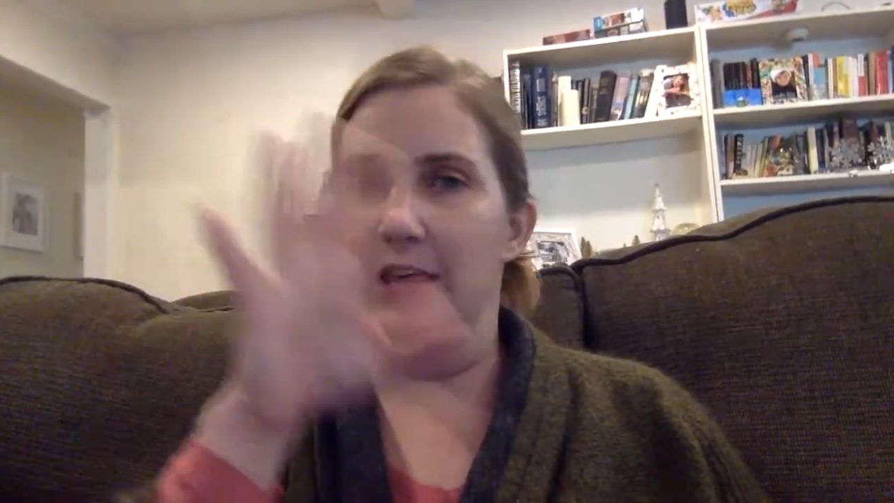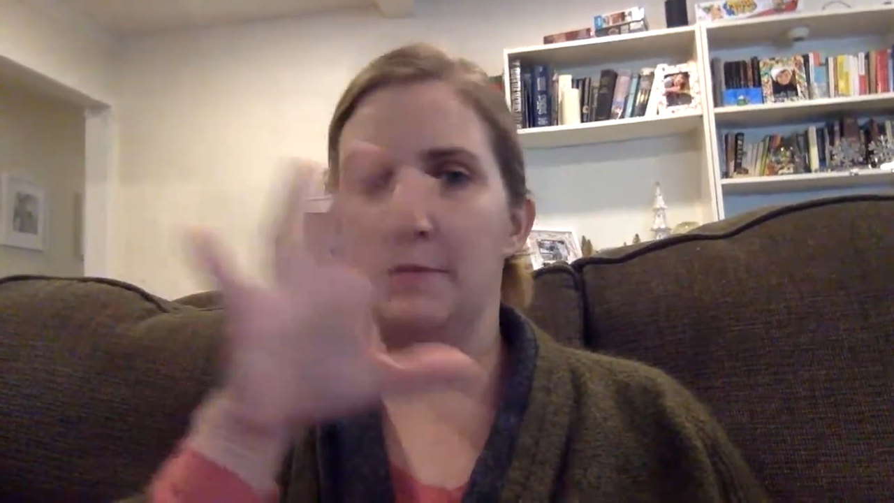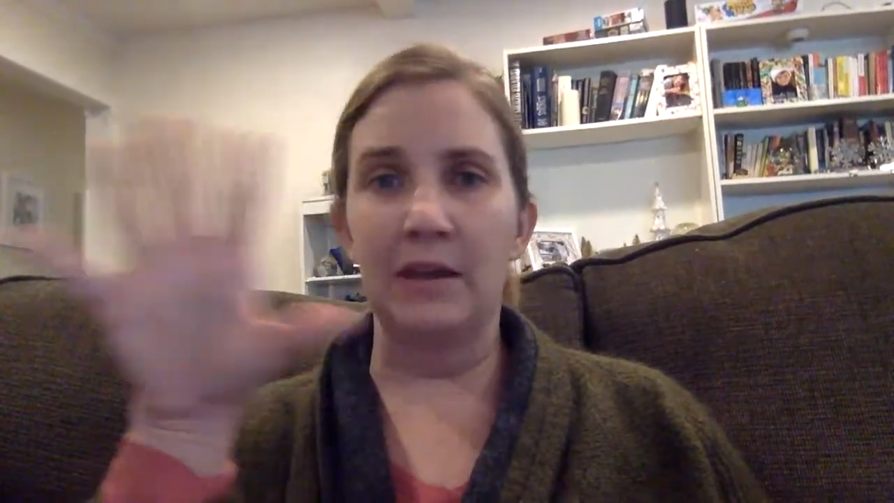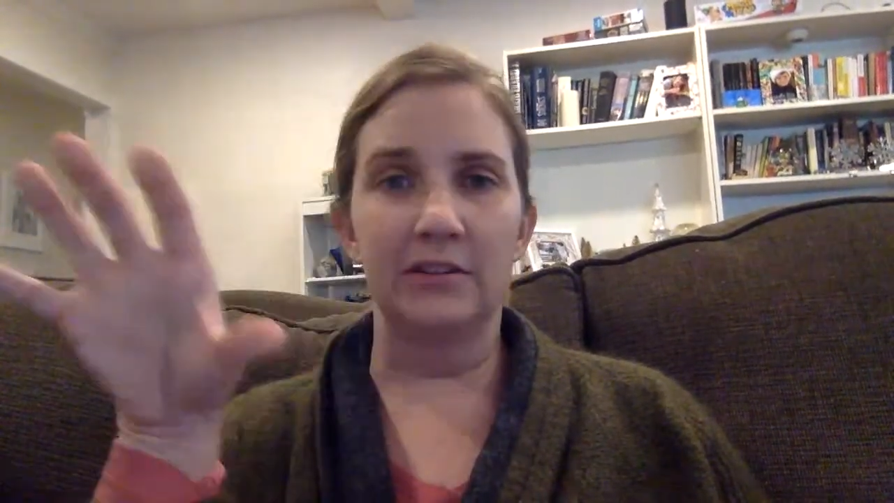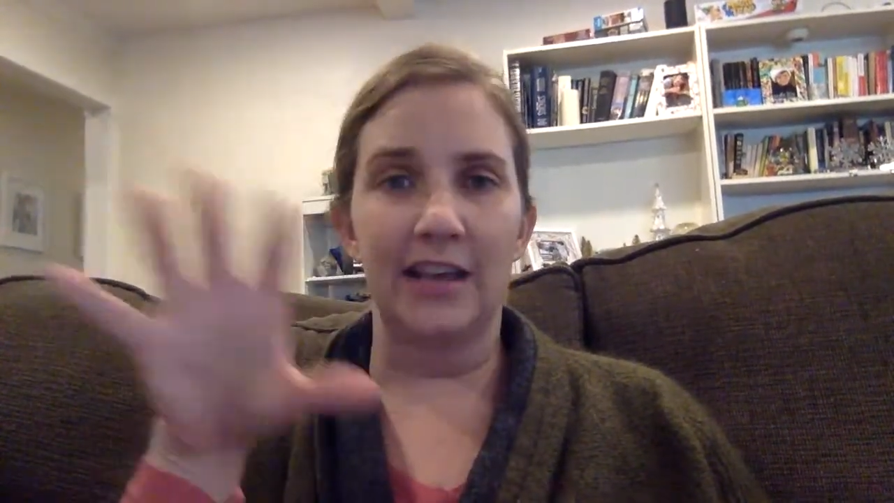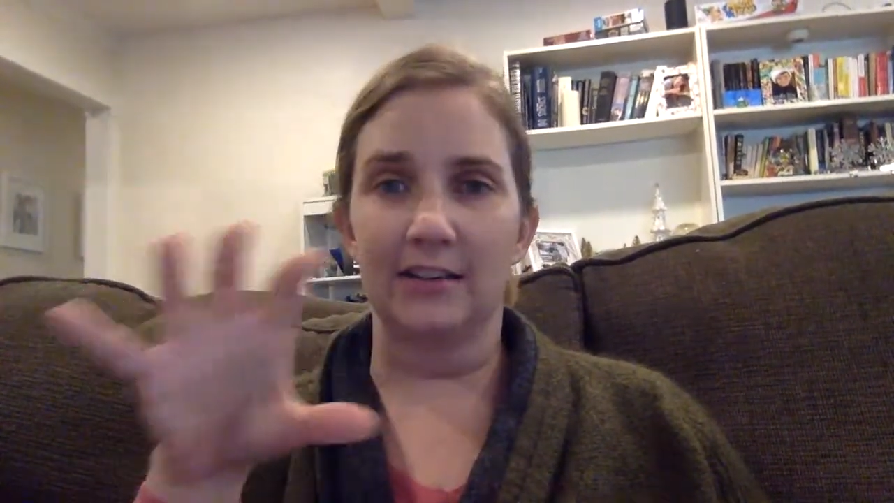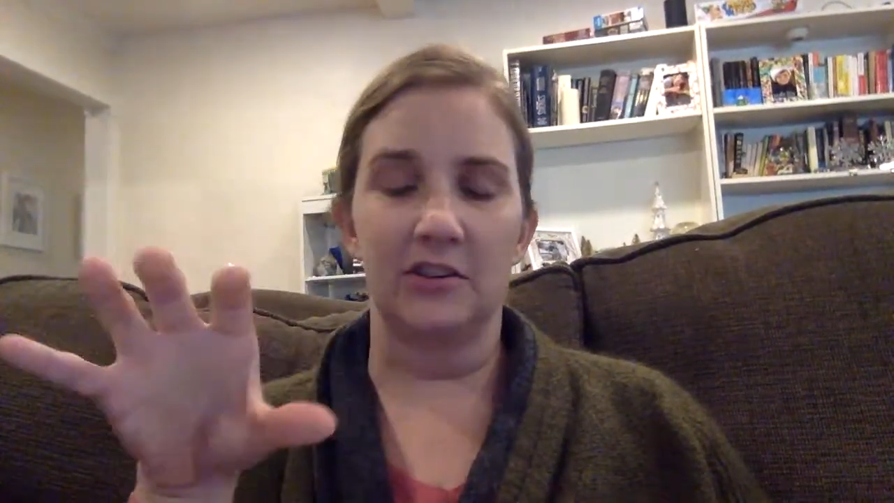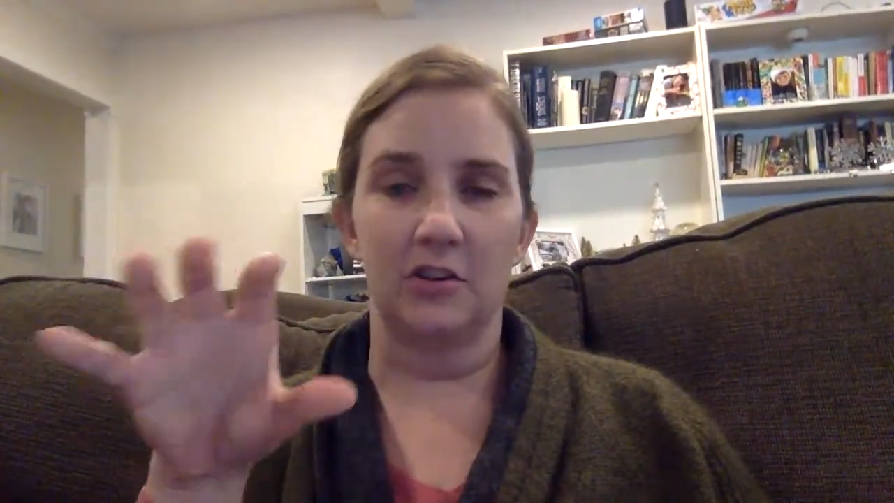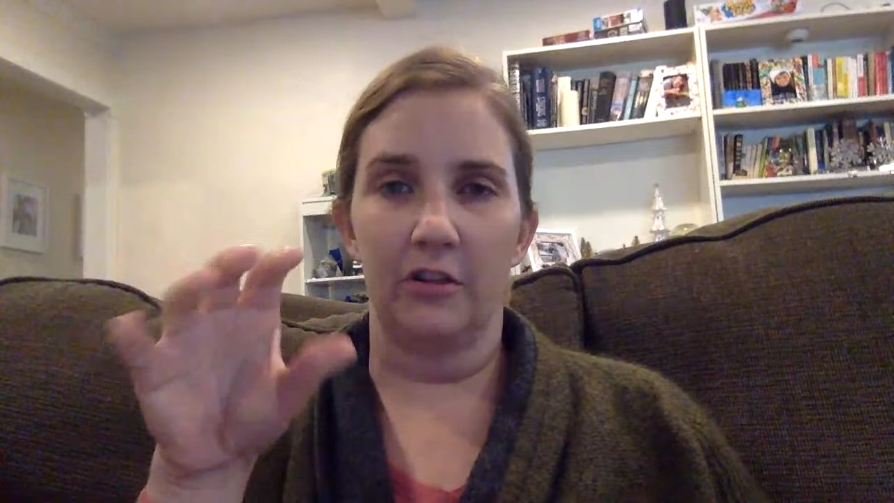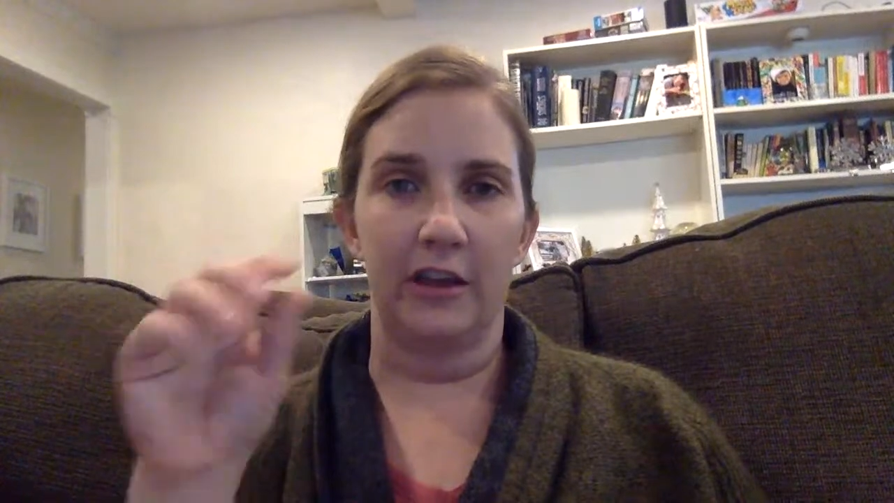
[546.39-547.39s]
The email
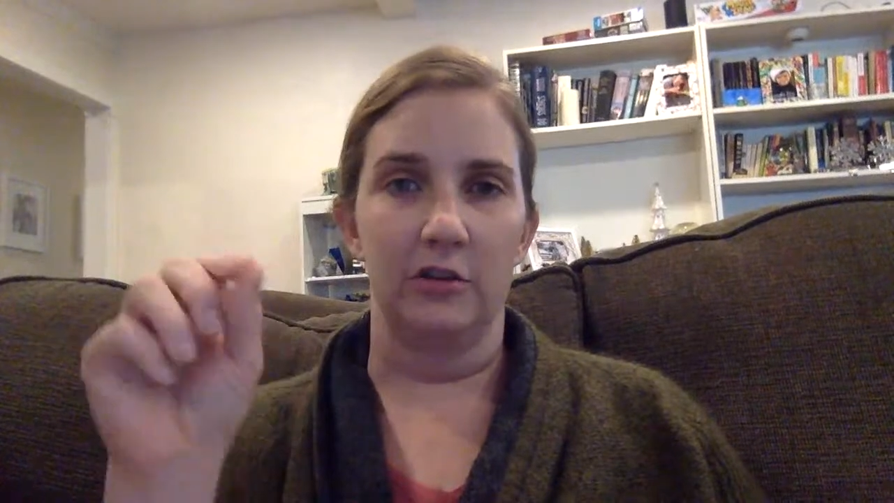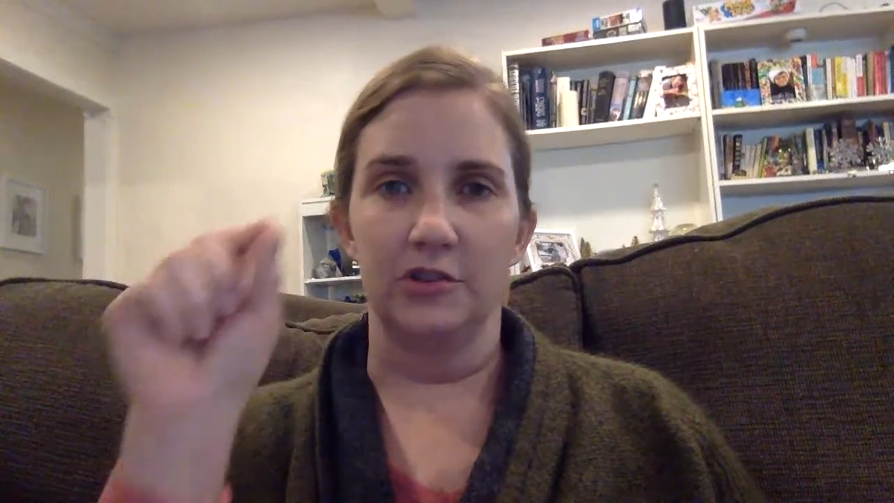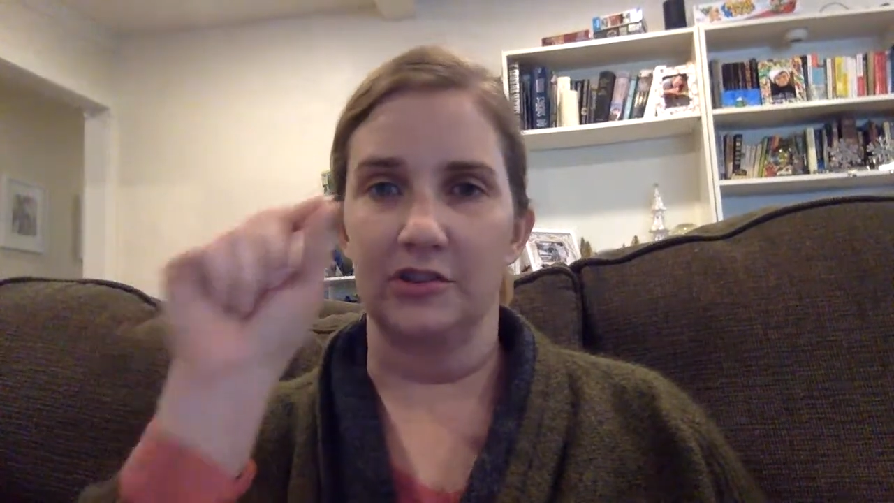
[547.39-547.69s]
text is all there.